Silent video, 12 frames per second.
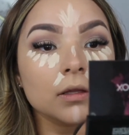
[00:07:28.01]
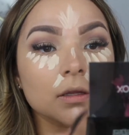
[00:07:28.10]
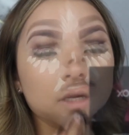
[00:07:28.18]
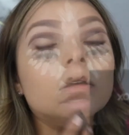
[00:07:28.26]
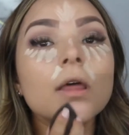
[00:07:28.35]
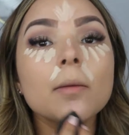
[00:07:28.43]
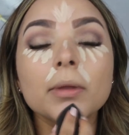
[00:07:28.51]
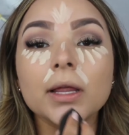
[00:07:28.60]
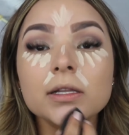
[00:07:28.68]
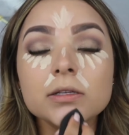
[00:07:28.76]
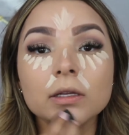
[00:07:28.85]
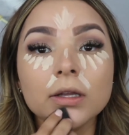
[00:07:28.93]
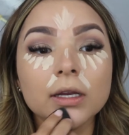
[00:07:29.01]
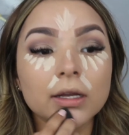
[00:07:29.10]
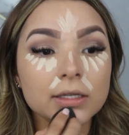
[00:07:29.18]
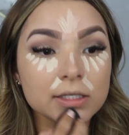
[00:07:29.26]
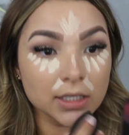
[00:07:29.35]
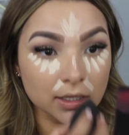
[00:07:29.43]
Oh, that blends really
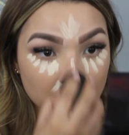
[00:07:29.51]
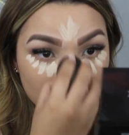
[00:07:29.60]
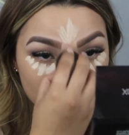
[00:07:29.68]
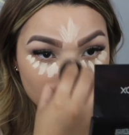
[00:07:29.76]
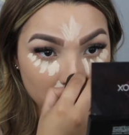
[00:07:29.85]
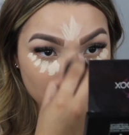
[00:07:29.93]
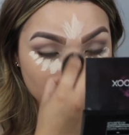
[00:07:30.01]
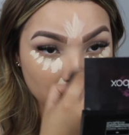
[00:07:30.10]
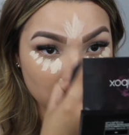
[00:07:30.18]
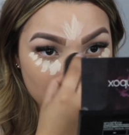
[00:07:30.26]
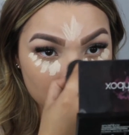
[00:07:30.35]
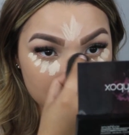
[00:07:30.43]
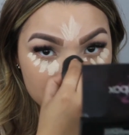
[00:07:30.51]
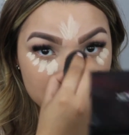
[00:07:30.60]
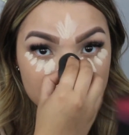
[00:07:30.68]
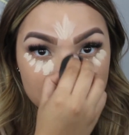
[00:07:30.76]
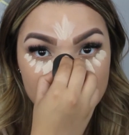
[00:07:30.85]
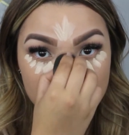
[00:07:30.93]
nicely though with the
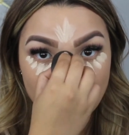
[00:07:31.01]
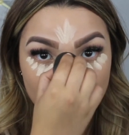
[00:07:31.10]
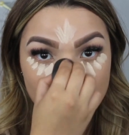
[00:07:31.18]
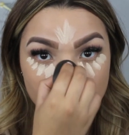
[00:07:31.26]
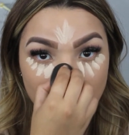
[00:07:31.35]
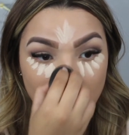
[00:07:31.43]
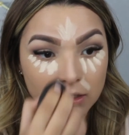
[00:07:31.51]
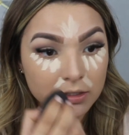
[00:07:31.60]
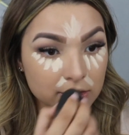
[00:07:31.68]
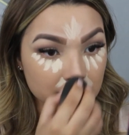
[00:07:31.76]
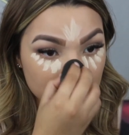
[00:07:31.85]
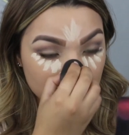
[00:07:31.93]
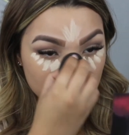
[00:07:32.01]
Smashbox